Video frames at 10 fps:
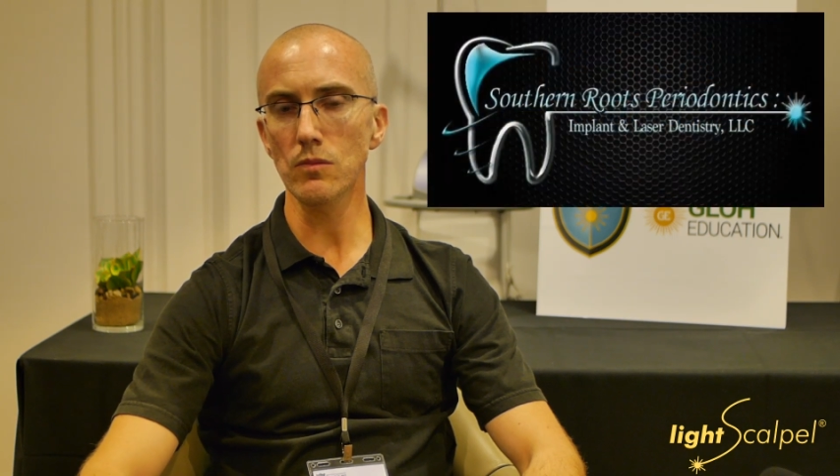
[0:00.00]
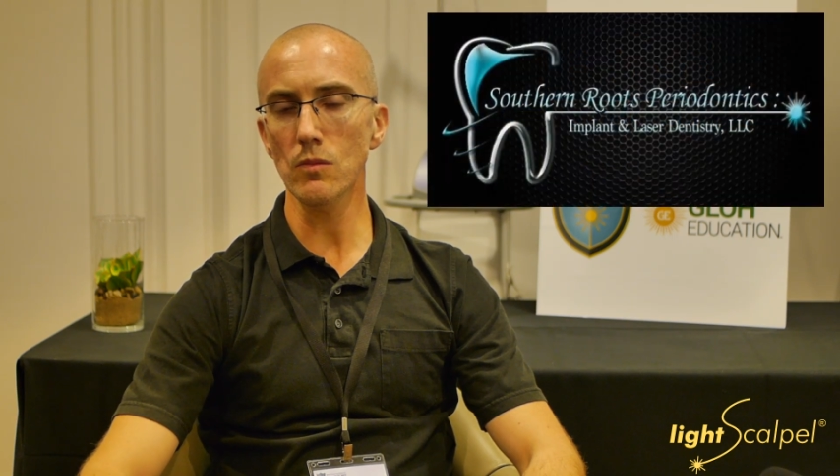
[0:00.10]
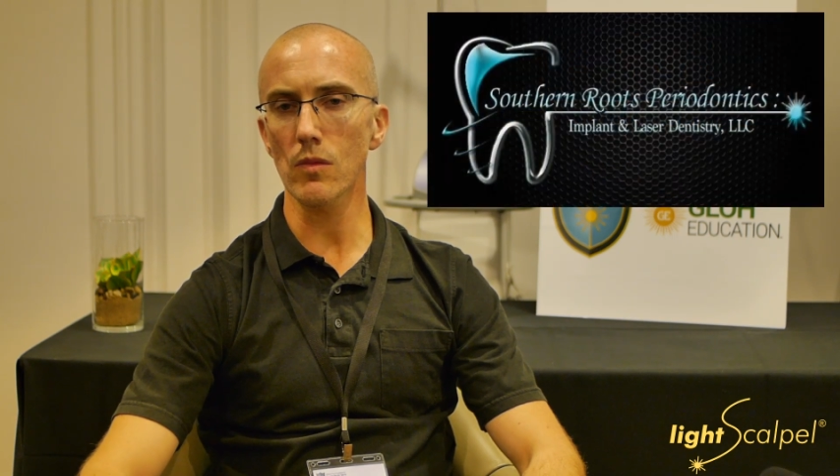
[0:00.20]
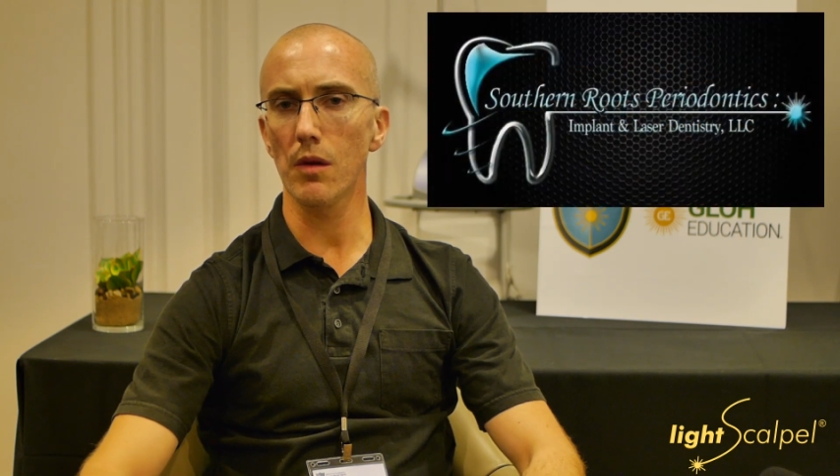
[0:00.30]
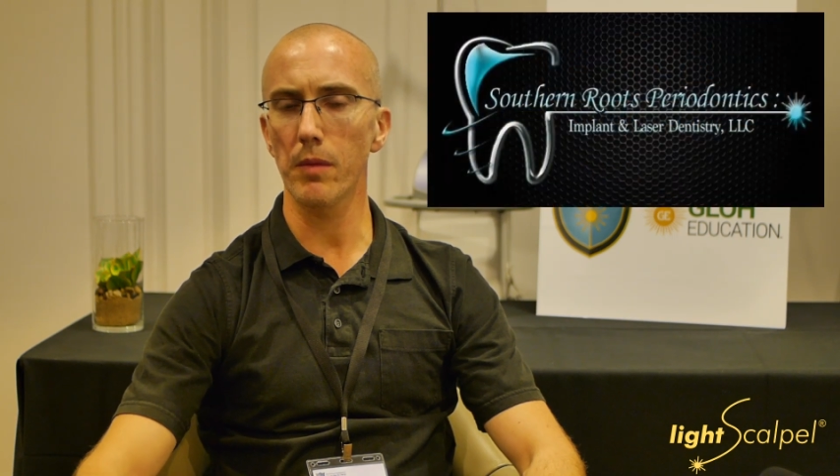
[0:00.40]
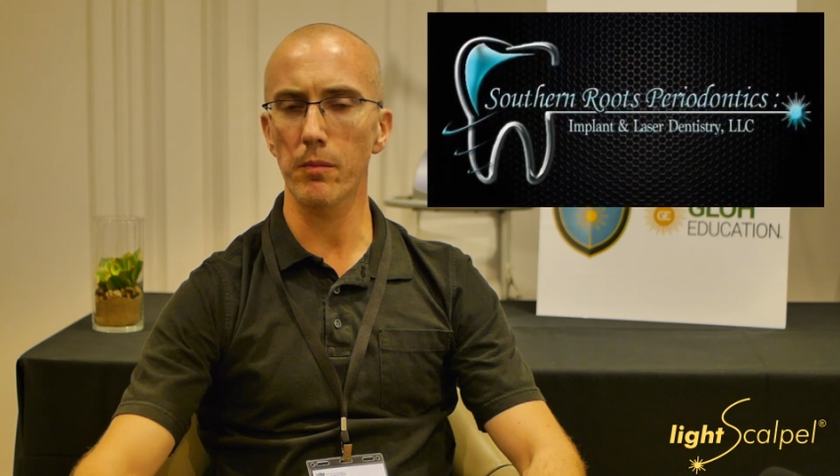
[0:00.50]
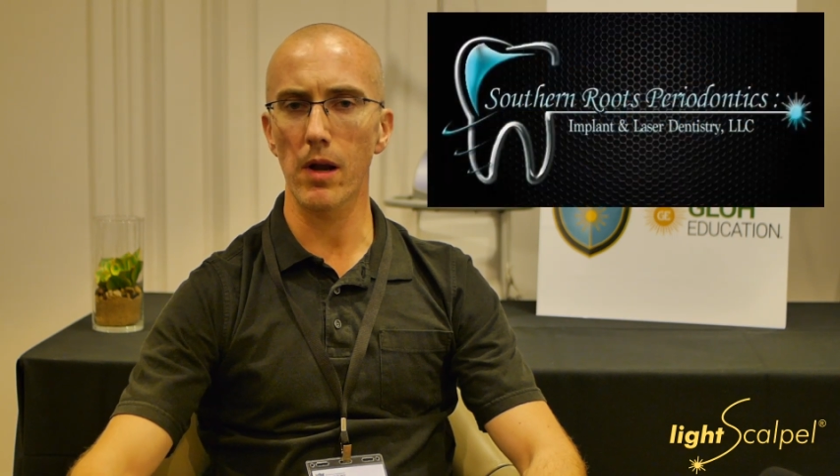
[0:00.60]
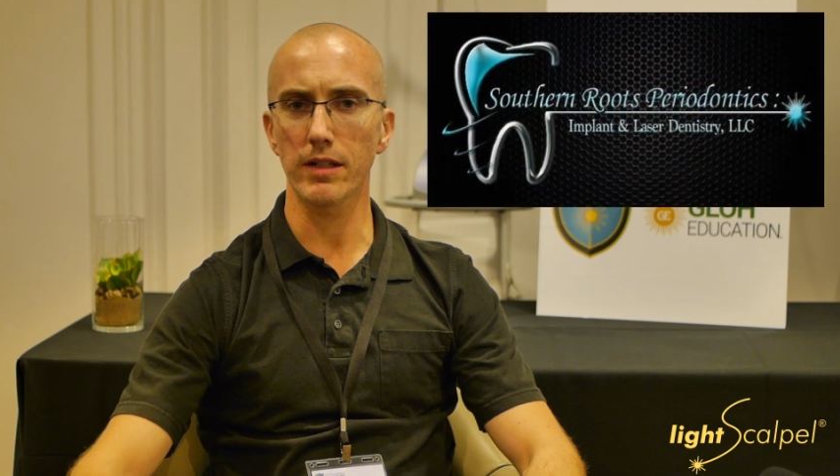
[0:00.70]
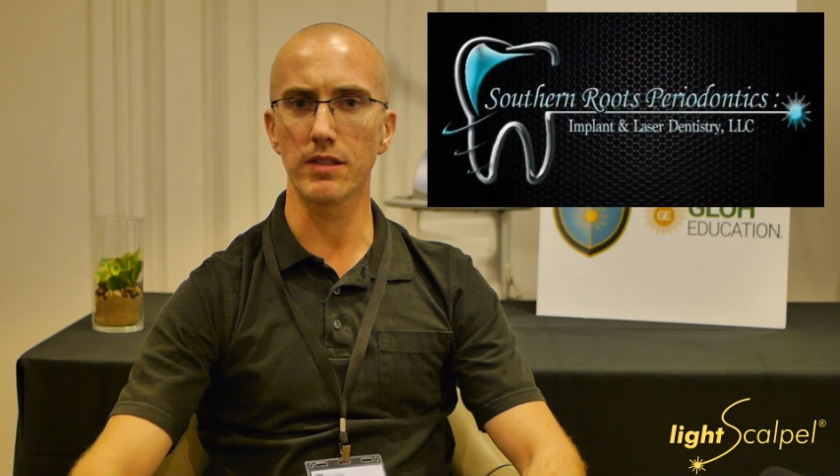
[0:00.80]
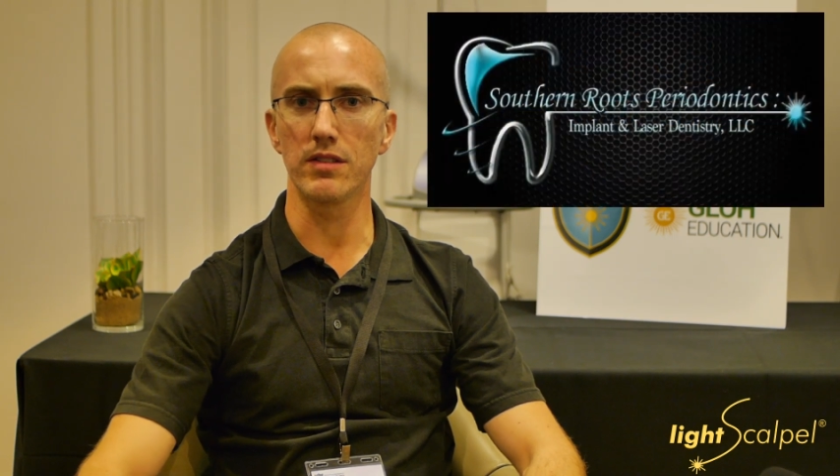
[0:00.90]
My
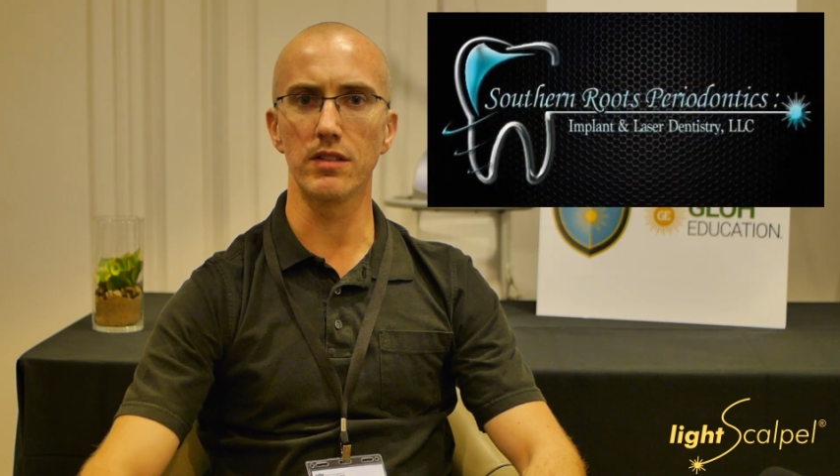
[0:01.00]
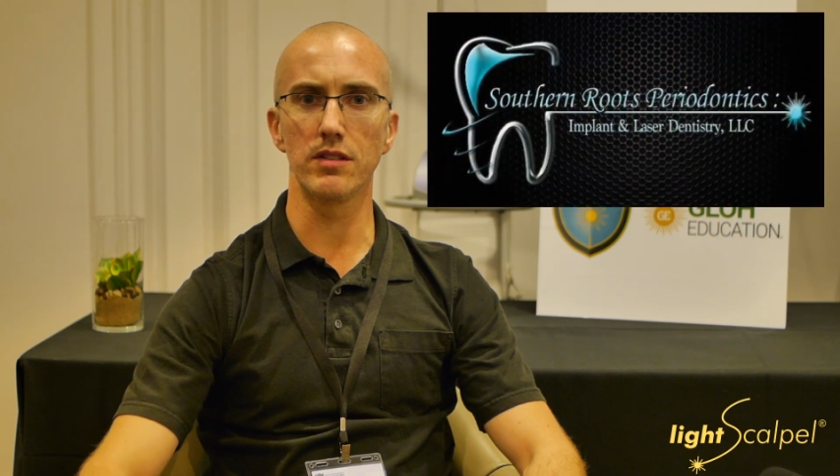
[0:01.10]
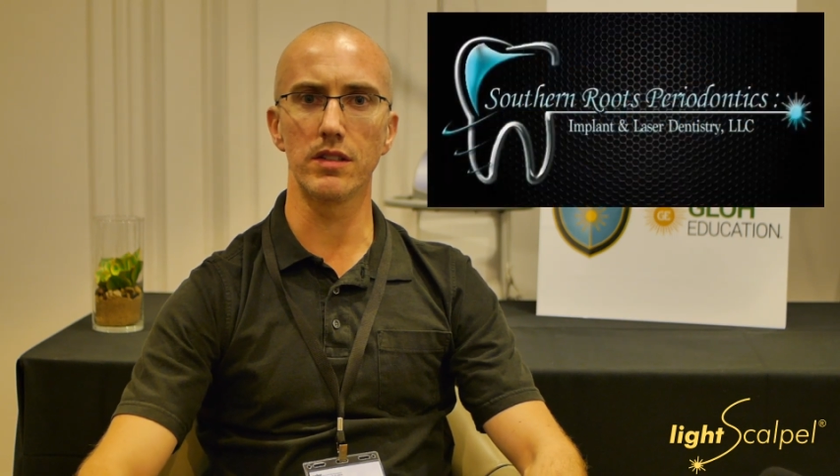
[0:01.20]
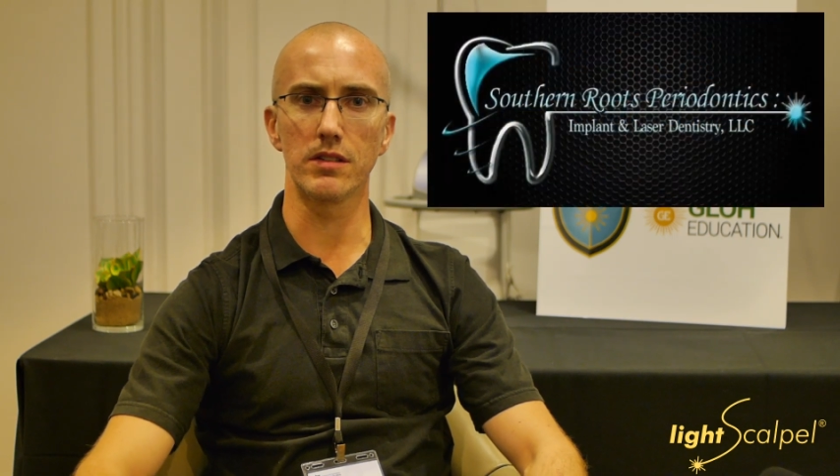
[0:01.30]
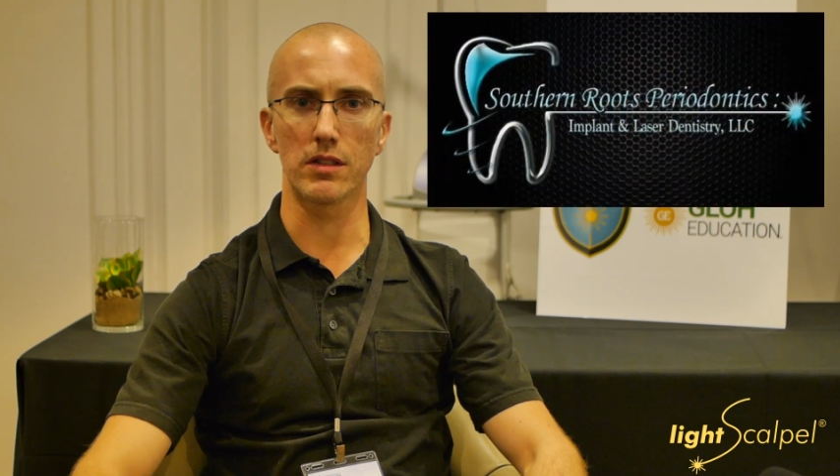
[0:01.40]
practice is in